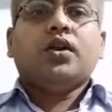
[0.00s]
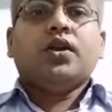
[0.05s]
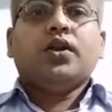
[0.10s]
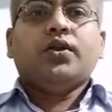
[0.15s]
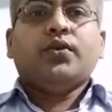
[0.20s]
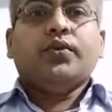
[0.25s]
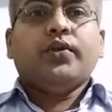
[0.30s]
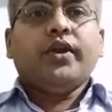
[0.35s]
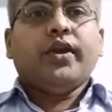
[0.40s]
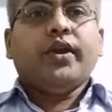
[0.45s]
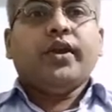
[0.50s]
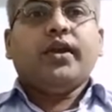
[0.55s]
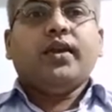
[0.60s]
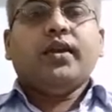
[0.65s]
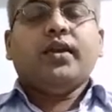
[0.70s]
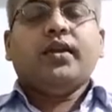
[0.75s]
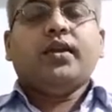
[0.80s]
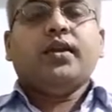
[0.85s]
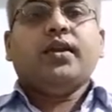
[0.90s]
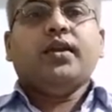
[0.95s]
Today,
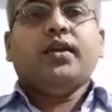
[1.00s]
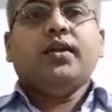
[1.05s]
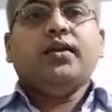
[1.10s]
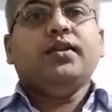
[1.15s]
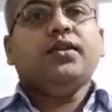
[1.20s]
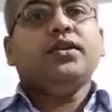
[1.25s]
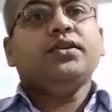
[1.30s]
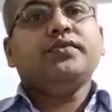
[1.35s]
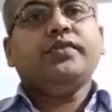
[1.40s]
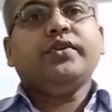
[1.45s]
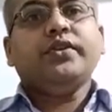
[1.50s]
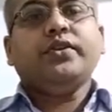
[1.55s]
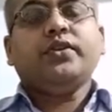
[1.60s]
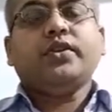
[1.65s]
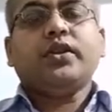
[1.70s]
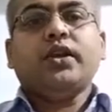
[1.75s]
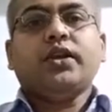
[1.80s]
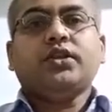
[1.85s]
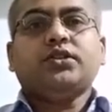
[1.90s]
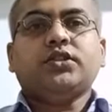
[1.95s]
in this video
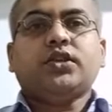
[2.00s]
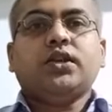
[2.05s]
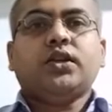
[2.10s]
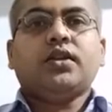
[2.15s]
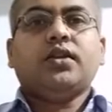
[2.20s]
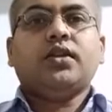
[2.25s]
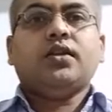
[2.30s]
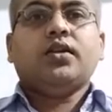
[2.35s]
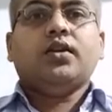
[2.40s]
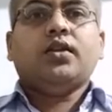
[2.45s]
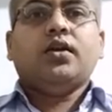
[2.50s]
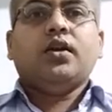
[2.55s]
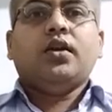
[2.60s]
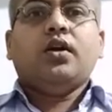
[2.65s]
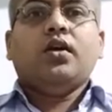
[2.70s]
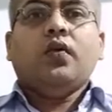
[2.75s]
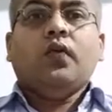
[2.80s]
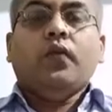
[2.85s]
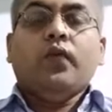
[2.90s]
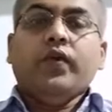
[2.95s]
lecture,
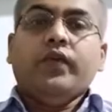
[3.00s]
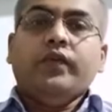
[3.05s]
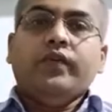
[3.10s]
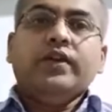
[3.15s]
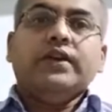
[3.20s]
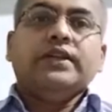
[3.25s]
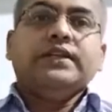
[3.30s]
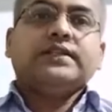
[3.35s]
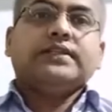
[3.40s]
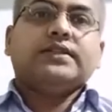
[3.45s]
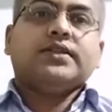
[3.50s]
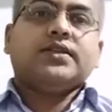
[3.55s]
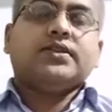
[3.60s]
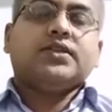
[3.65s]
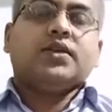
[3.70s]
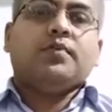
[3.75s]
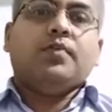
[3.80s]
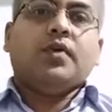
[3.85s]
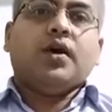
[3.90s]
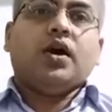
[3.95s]
we will discuss
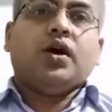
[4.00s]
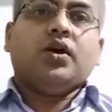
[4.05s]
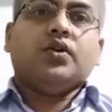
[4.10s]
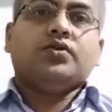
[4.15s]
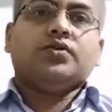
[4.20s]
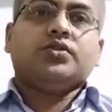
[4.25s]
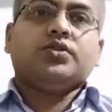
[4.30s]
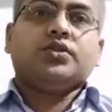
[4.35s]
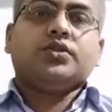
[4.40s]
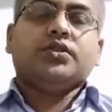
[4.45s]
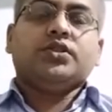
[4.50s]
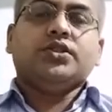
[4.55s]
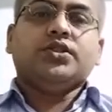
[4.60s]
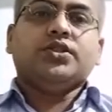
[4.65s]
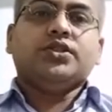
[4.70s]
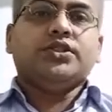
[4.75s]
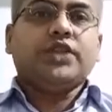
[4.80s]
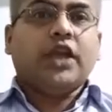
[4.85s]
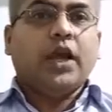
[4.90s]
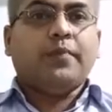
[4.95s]
about
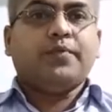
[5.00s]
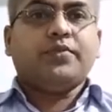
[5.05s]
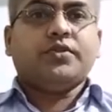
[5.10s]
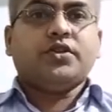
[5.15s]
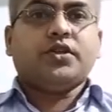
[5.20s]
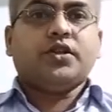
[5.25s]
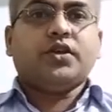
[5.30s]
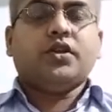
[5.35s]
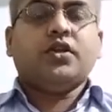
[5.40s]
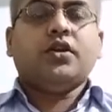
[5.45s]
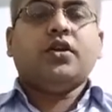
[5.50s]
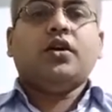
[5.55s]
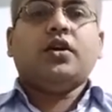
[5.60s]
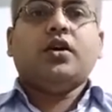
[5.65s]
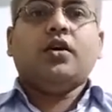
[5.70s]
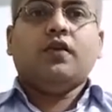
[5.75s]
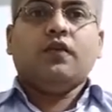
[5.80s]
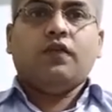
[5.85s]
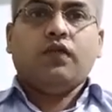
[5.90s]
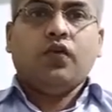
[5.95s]
chapter
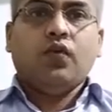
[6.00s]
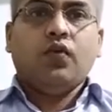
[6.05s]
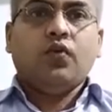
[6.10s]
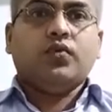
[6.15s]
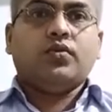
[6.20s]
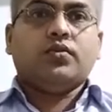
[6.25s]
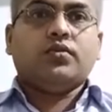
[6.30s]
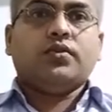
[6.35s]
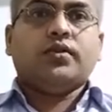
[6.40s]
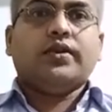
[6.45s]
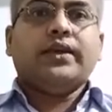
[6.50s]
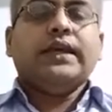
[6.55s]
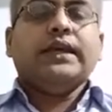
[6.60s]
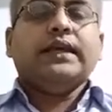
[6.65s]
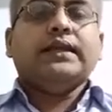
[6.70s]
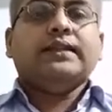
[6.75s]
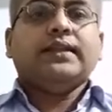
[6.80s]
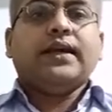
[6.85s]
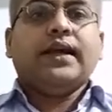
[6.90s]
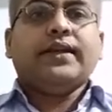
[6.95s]
4,
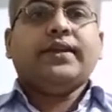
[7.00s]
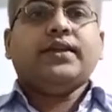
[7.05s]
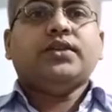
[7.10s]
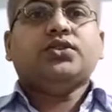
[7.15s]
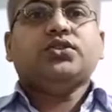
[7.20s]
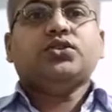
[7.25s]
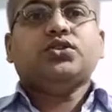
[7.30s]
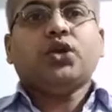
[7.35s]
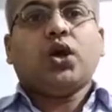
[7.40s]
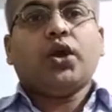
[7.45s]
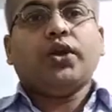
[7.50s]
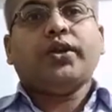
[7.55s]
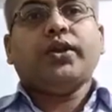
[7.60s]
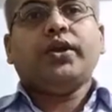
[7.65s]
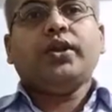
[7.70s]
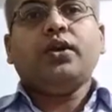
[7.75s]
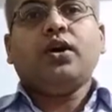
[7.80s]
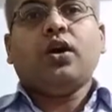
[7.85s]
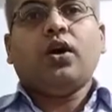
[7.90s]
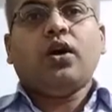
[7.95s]
that is
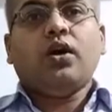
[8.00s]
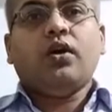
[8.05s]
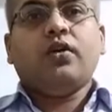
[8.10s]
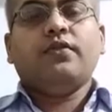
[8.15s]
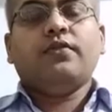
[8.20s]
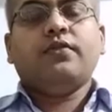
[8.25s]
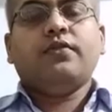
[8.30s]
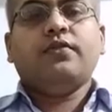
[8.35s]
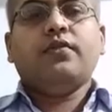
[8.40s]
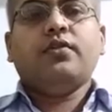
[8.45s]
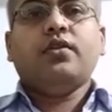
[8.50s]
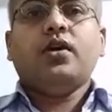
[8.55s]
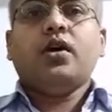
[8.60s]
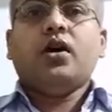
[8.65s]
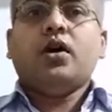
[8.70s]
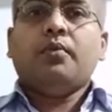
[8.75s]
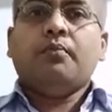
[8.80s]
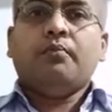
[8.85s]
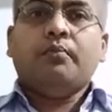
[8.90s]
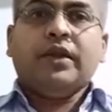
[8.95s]
sorting of
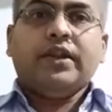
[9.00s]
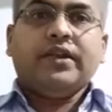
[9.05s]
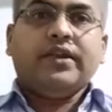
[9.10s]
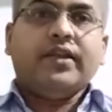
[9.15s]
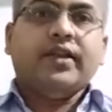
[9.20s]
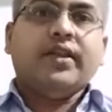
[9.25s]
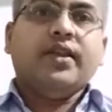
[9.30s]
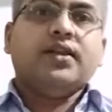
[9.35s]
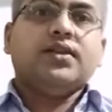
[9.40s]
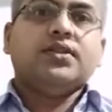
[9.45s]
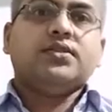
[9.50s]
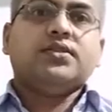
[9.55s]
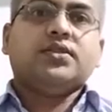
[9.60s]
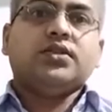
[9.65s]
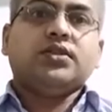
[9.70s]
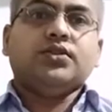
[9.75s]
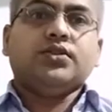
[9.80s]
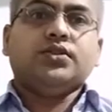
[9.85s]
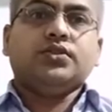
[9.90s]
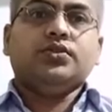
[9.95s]
materials
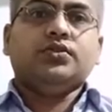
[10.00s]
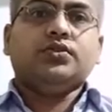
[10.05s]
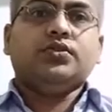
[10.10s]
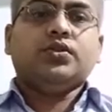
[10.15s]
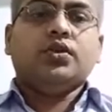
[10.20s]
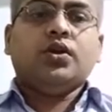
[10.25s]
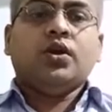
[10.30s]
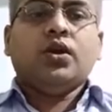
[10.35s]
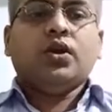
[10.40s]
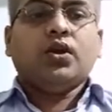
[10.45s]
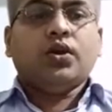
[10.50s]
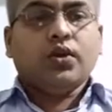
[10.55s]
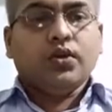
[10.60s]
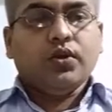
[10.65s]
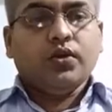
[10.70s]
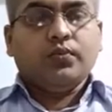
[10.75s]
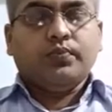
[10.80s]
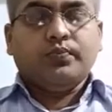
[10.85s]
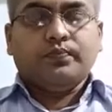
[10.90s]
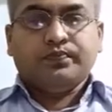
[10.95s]
into
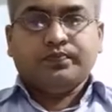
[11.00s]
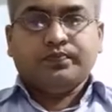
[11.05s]
group.